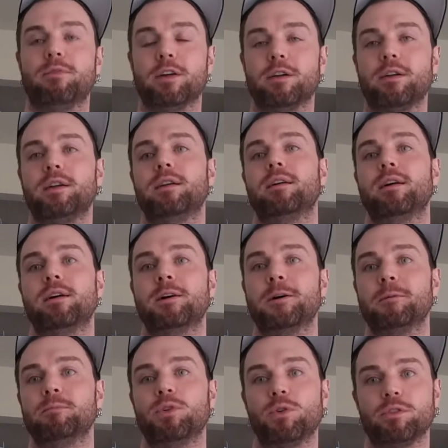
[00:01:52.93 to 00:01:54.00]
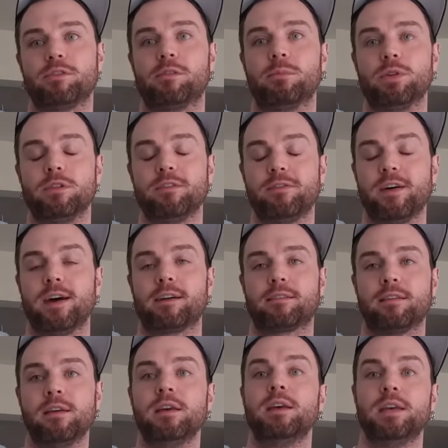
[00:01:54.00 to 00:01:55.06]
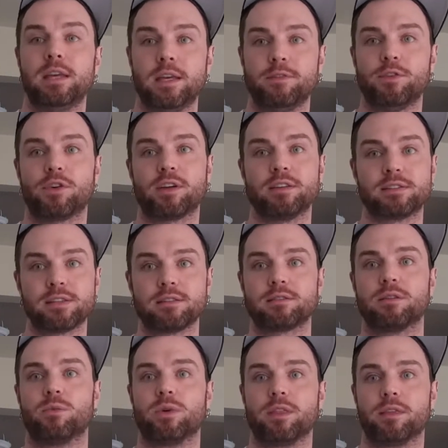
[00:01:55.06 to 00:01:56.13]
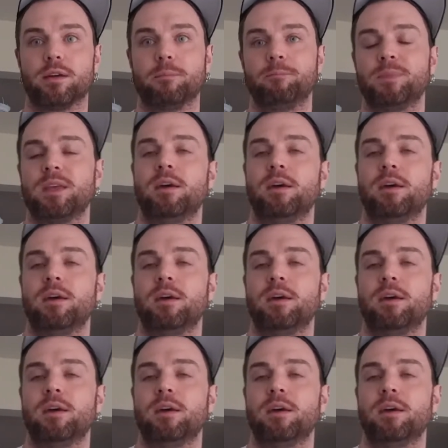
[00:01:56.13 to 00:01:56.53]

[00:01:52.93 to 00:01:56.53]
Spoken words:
very noticeable effect if you're consistent with it.